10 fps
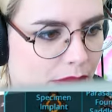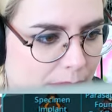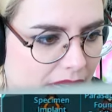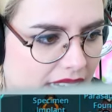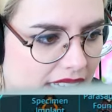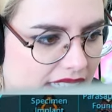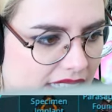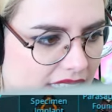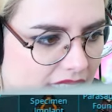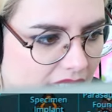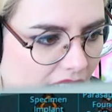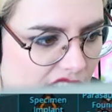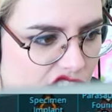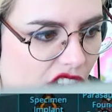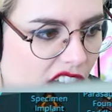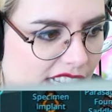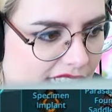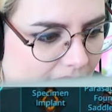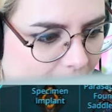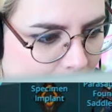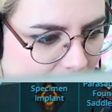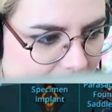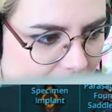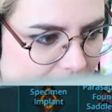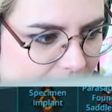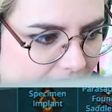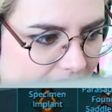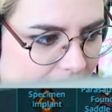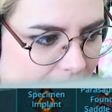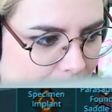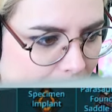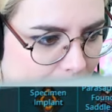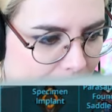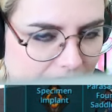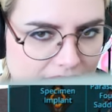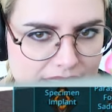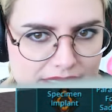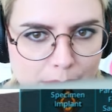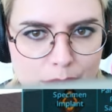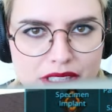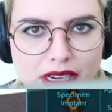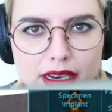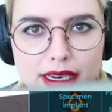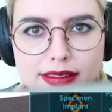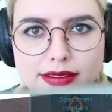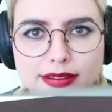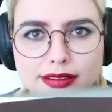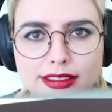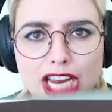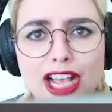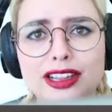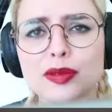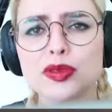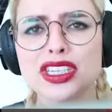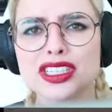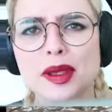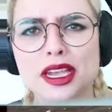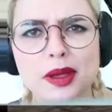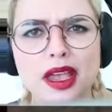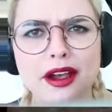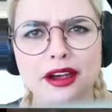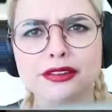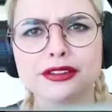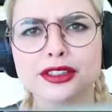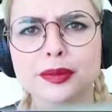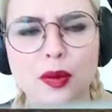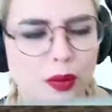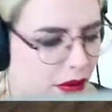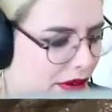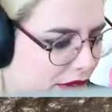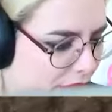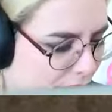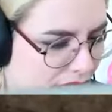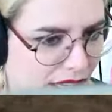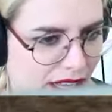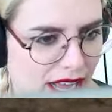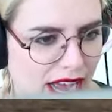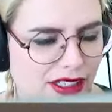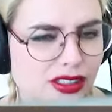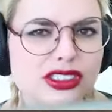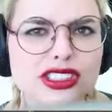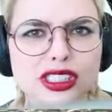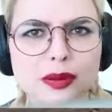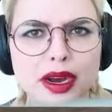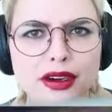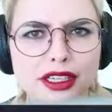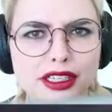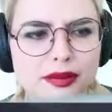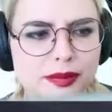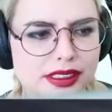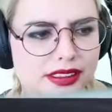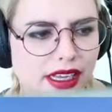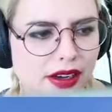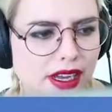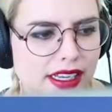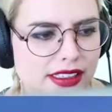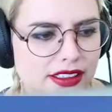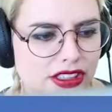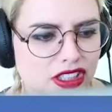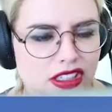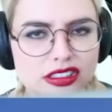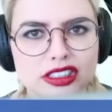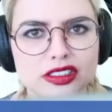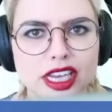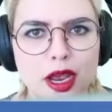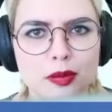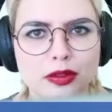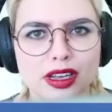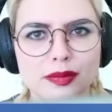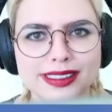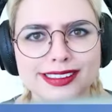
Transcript: with my tongue because I have the feeling there is, like, lipstick on it. Lipstick is making me uncomfortable! I don't usually wear it, but now I can just talk to a camera and be